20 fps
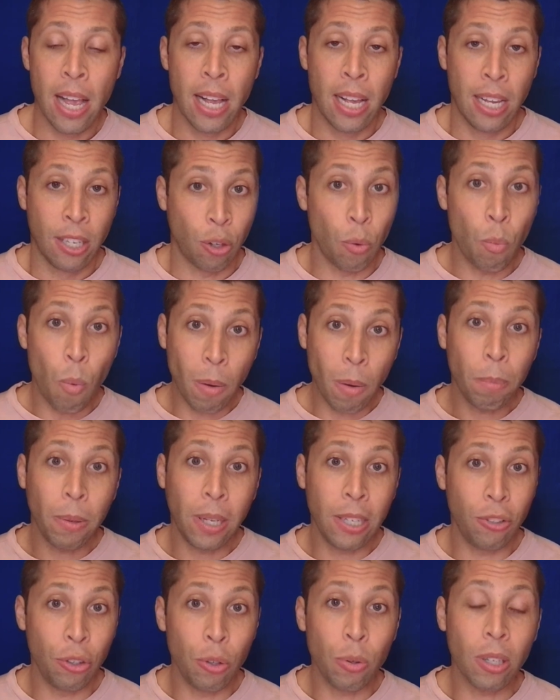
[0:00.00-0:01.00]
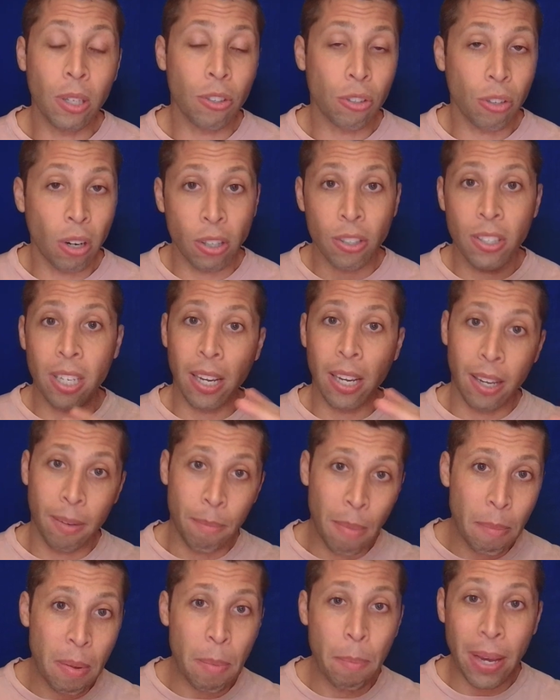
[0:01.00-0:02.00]
So one place you can start to
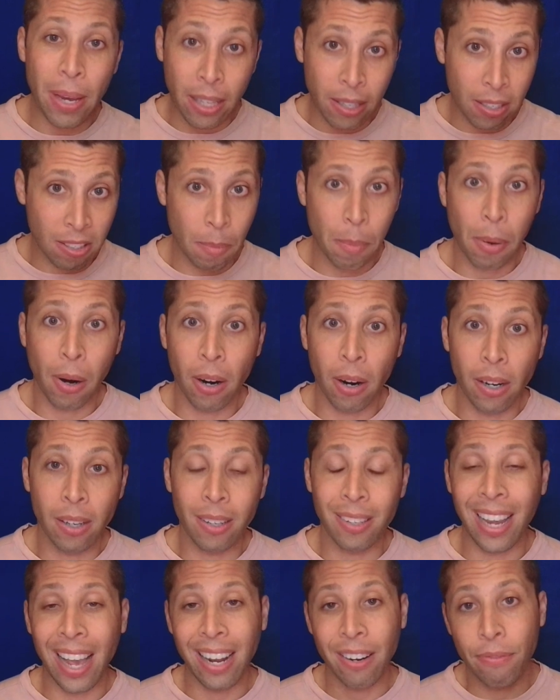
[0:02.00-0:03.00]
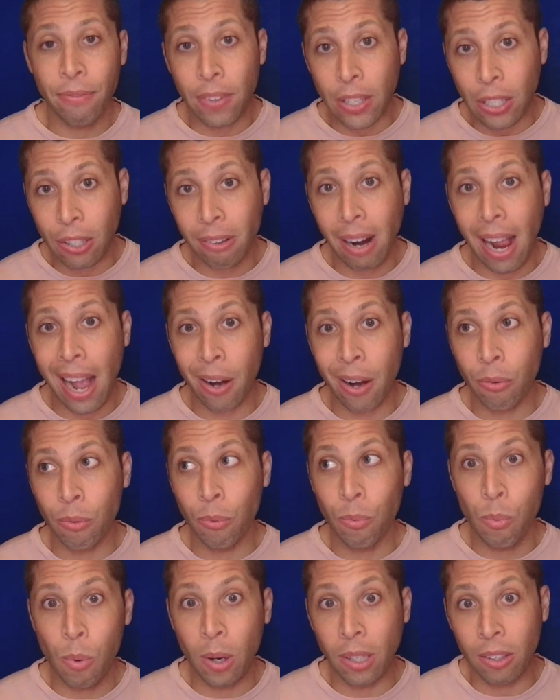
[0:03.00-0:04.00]
maybe pick this apart and kind of figure out
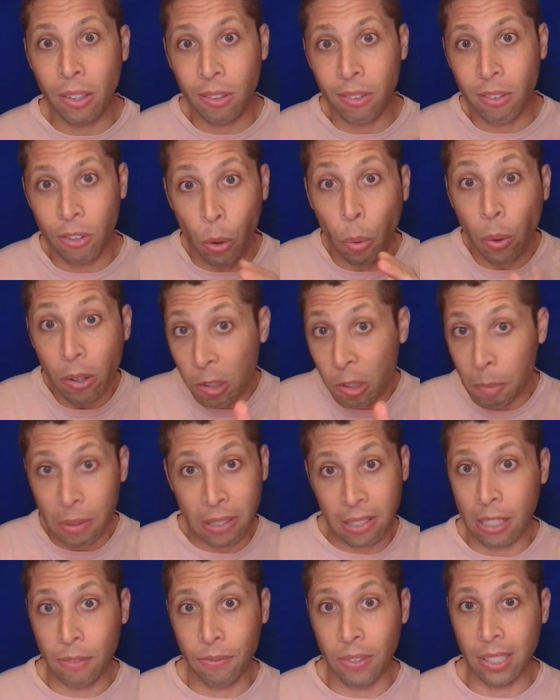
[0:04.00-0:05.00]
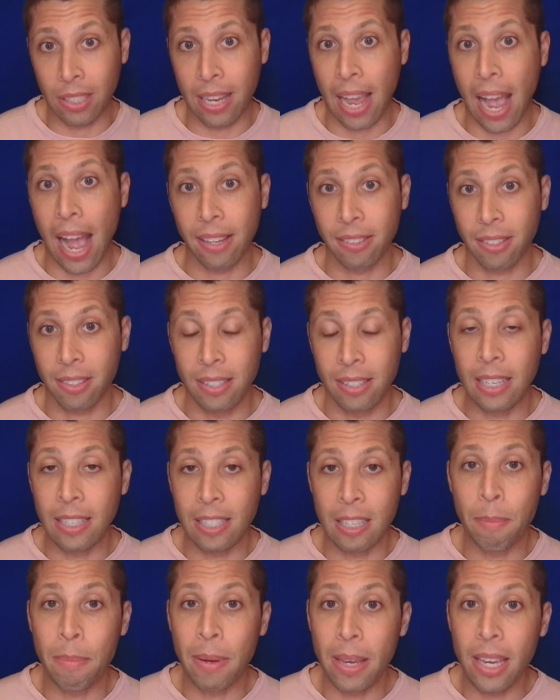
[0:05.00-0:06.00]
what your specific tasks need
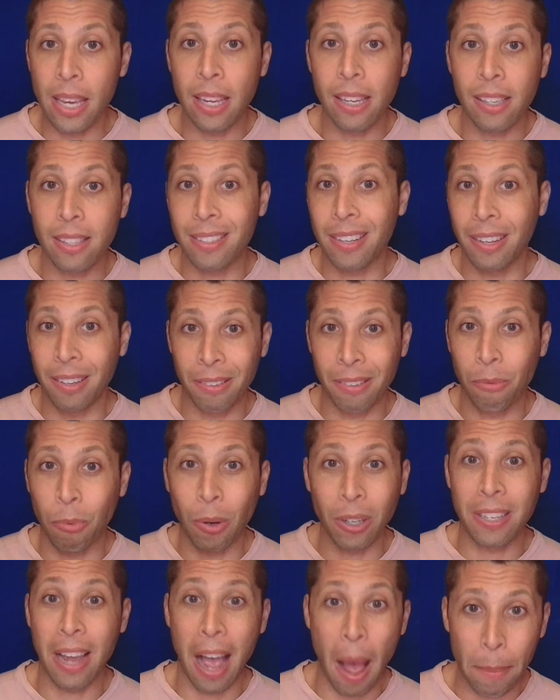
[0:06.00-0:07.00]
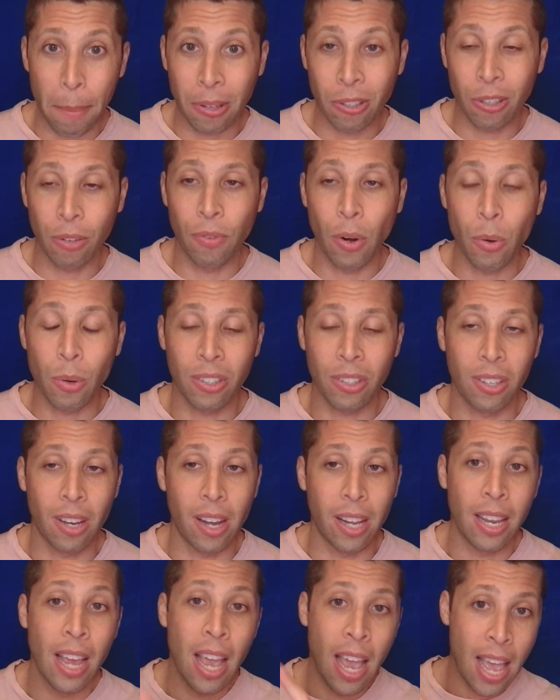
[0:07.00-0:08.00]
to be, to what topics to focus
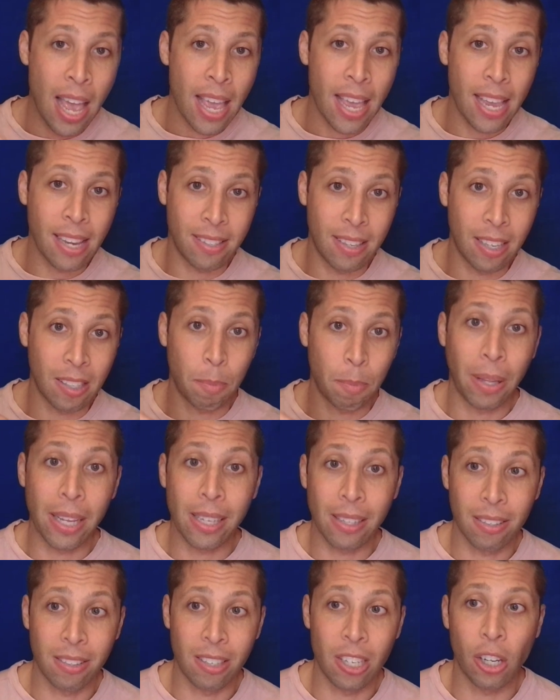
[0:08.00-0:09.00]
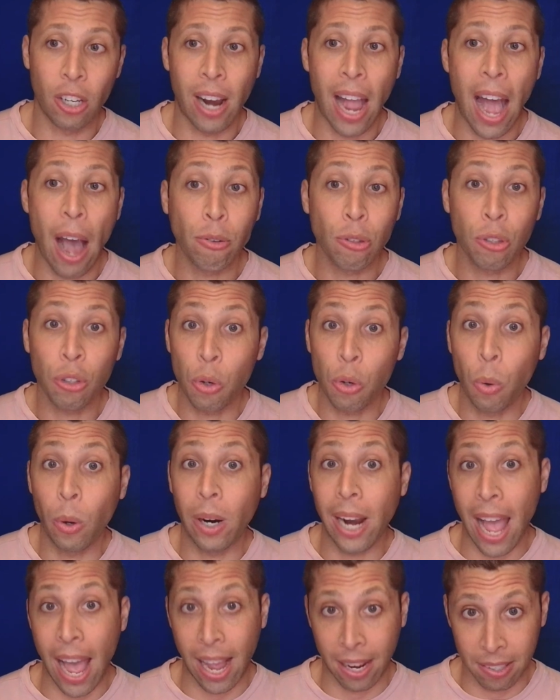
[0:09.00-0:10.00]
on, is this playlist here, How to Score
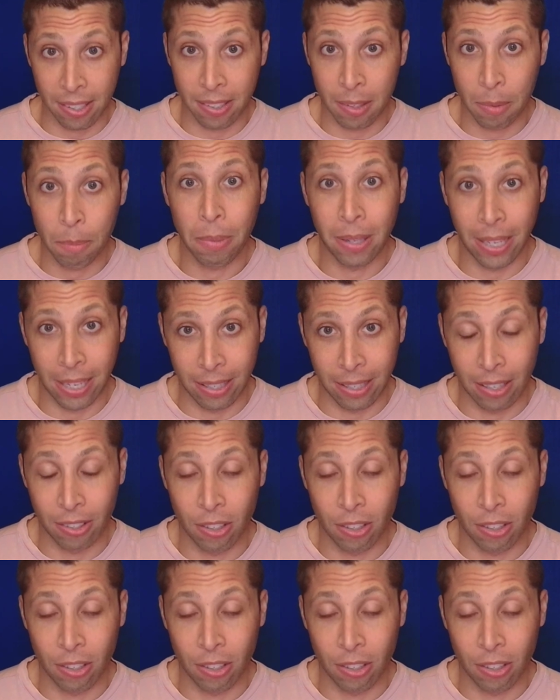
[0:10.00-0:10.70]
X playlist.